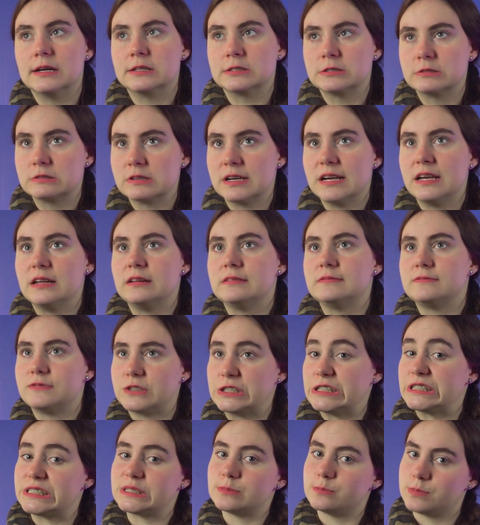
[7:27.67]
a great
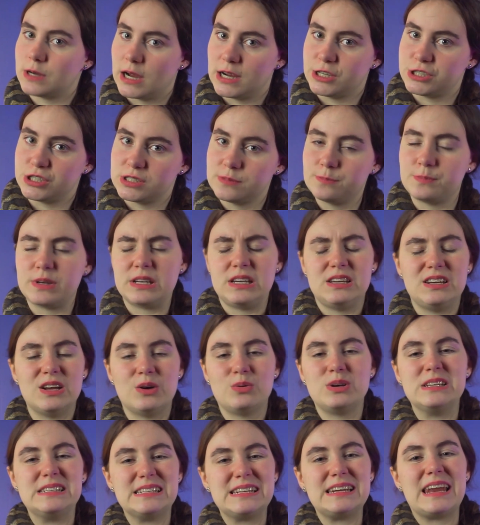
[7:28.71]
first impression, but you
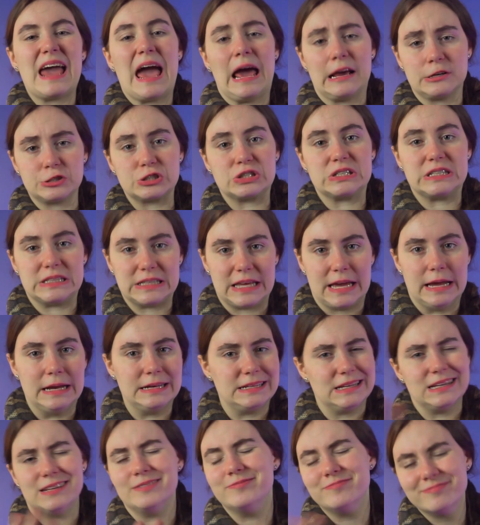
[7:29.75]
know, he didn't actually
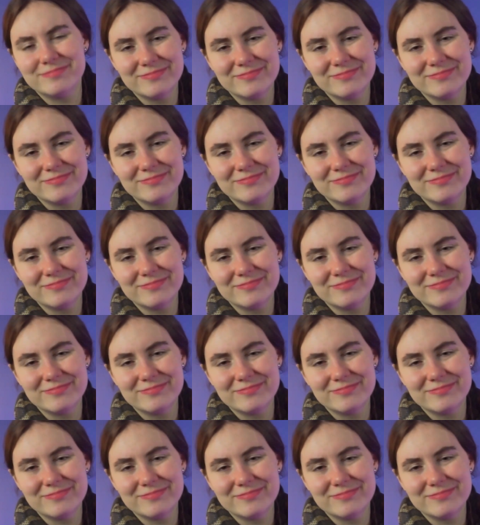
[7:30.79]
land it.